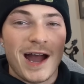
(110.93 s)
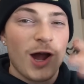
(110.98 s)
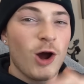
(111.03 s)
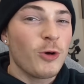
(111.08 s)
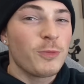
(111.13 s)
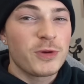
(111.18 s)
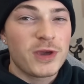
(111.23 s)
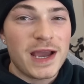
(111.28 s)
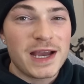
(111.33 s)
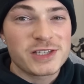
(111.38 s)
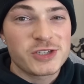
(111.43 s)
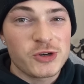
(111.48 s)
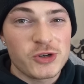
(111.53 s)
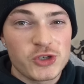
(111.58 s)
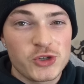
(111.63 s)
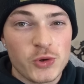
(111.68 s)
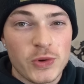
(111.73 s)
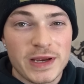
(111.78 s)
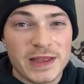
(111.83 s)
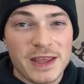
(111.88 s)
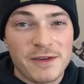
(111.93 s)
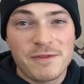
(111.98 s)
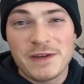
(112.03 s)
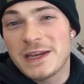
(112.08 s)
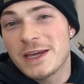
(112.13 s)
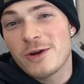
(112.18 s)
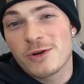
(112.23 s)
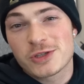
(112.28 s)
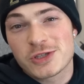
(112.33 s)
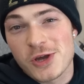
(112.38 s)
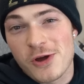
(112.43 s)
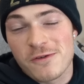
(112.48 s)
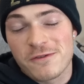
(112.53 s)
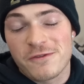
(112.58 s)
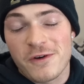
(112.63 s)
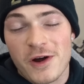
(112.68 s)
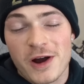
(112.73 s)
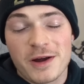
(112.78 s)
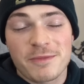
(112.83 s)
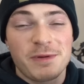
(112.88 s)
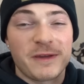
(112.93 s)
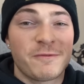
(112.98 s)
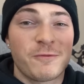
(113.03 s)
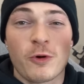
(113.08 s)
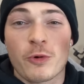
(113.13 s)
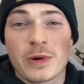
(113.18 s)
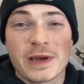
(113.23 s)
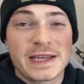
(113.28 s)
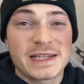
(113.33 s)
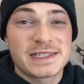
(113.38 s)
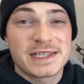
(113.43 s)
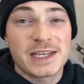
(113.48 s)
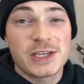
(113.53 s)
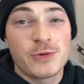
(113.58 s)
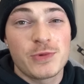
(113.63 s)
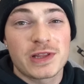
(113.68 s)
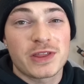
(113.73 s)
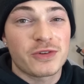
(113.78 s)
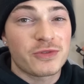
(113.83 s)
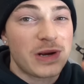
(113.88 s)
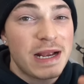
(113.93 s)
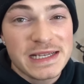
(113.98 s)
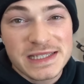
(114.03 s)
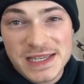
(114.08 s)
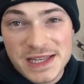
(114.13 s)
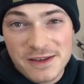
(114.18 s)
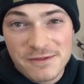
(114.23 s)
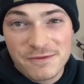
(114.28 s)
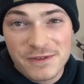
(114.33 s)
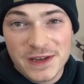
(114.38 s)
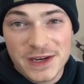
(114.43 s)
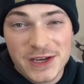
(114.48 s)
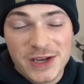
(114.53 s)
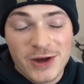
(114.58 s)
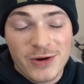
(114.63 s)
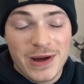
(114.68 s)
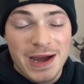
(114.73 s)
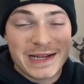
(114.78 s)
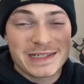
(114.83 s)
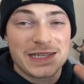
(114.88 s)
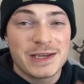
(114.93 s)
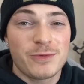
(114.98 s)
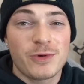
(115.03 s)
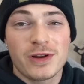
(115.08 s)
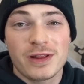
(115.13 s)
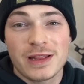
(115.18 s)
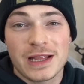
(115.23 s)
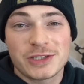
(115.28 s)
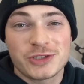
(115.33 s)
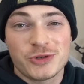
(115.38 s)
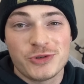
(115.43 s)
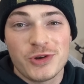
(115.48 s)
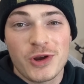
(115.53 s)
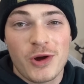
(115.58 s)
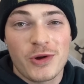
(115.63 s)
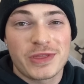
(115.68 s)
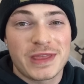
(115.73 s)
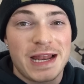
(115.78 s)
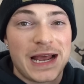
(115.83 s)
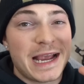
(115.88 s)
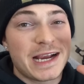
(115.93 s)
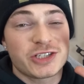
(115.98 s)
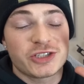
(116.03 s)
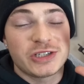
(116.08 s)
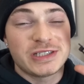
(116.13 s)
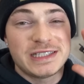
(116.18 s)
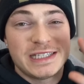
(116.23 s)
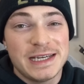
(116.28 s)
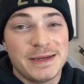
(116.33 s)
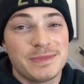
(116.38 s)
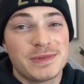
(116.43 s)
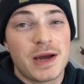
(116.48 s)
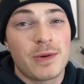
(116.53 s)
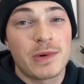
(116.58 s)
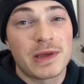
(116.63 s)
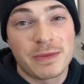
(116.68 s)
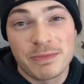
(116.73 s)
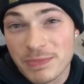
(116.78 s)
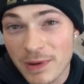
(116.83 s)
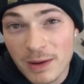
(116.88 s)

I hope you guys are enjoying the video so far. Before we continue with the rest of the video, I did want to let you know that I actually teamed up with